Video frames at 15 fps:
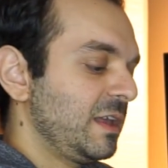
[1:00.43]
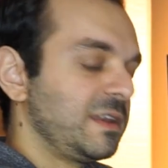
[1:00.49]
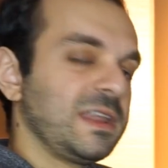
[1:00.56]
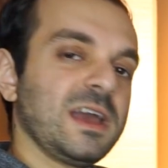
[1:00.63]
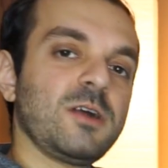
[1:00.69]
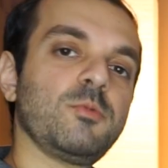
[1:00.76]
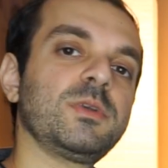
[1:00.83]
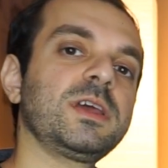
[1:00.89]

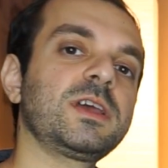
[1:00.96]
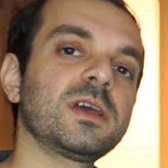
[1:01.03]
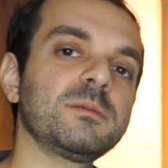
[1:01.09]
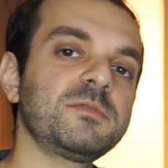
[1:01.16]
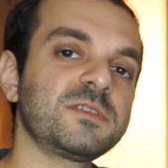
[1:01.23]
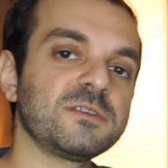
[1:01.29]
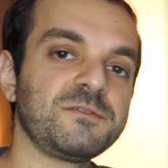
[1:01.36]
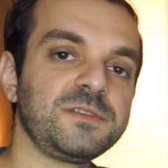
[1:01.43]
Now, when it
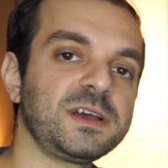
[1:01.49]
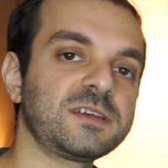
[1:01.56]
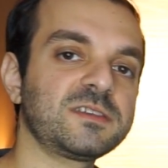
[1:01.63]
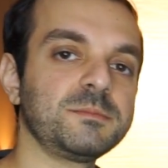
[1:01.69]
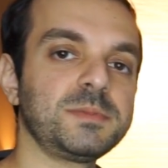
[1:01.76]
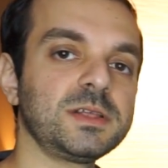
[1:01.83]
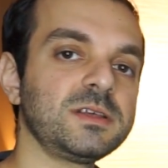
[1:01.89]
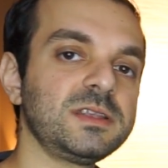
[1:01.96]
comes to
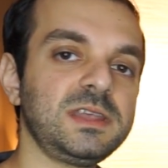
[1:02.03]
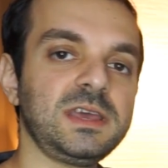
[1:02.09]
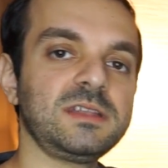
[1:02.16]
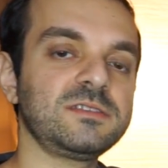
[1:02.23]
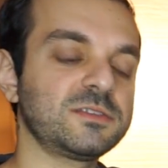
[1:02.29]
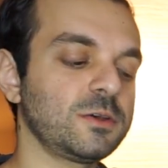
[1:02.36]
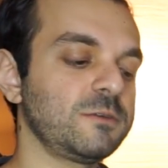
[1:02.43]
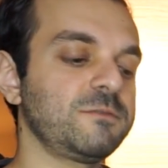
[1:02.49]
flexibility
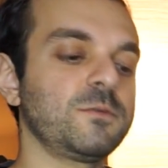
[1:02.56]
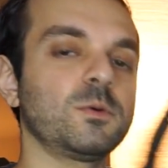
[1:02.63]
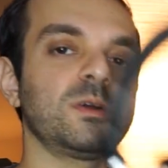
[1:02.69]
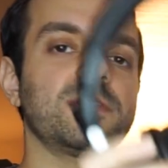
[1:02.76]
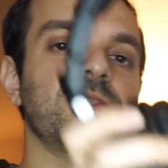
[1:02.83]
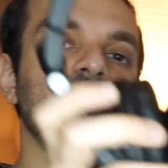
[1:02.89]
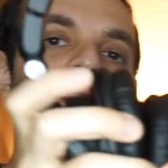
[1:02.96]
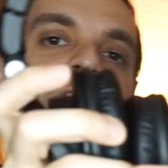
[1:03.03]
and so
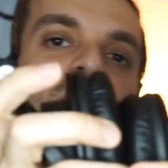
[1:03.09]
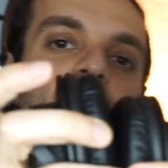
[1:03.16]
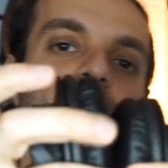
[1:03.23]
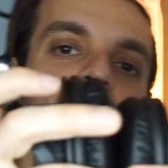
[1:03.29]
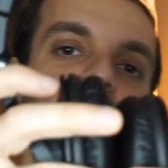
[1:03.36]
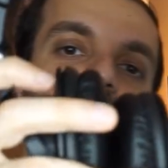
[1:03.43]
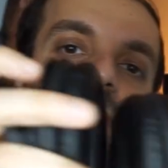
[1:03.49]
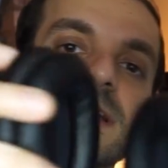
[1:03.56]
forth, the
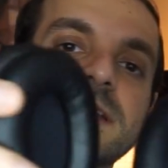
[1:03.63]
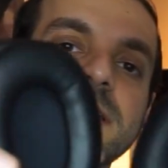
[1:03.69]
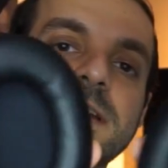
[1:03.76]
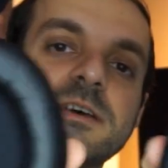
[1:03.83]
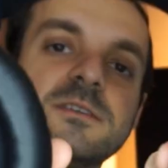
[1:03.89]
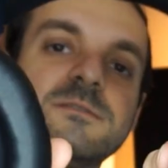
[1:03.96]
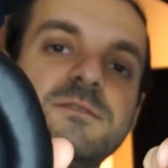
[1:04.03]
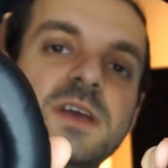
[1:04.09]

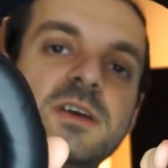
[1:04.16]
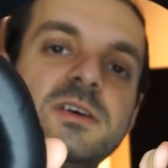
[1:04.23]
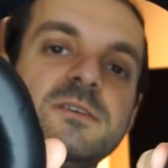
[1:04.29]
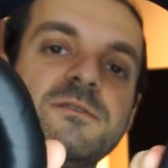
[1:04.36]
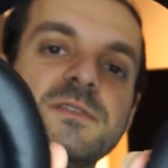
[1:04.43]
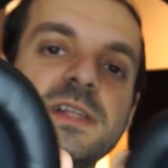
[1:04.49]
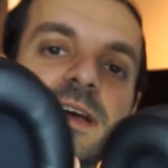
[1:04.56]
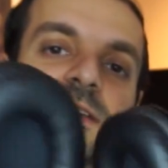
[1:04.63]
Technica is very
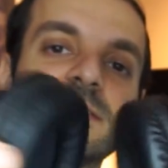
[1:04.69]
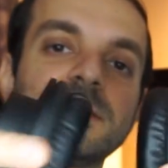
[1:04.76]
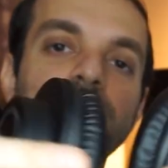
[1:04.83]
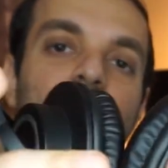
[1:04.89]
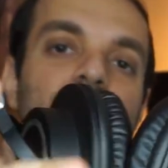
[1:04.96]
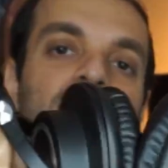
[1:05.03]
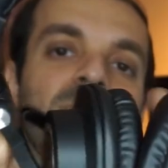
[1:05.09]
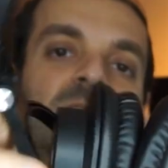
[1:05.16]

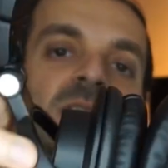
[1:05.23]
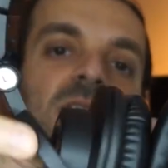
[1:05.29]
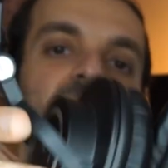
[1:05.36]
flexible.